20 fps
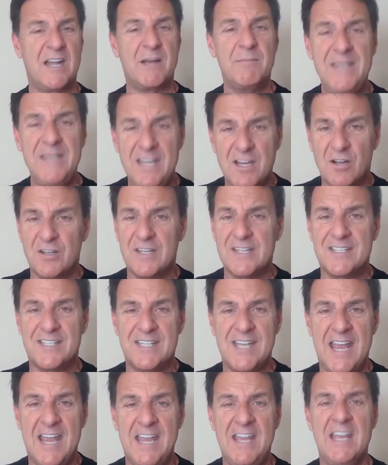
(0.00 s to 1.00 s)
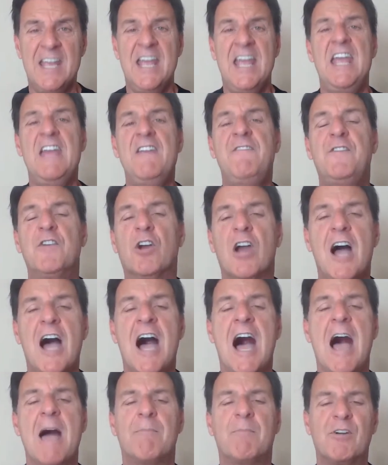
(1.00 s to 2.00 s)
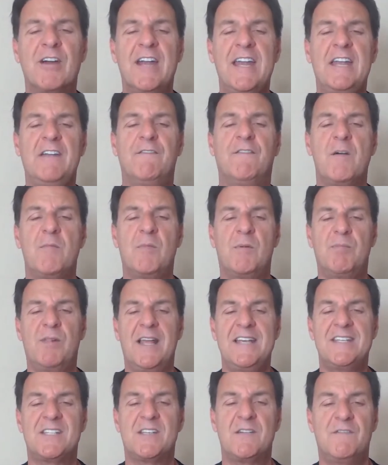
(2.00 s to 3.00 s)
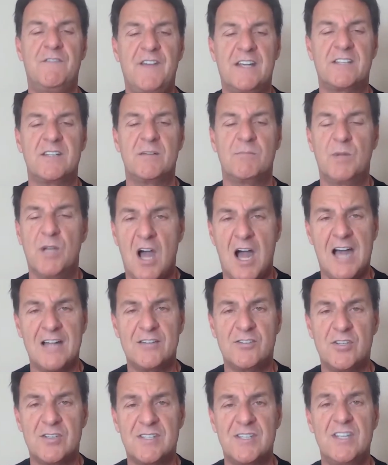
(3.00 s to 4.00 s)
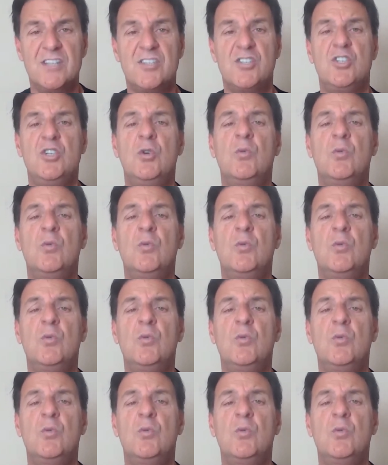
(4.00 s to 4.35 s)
And I'm here to say if you're operating from a place of victim consciousness,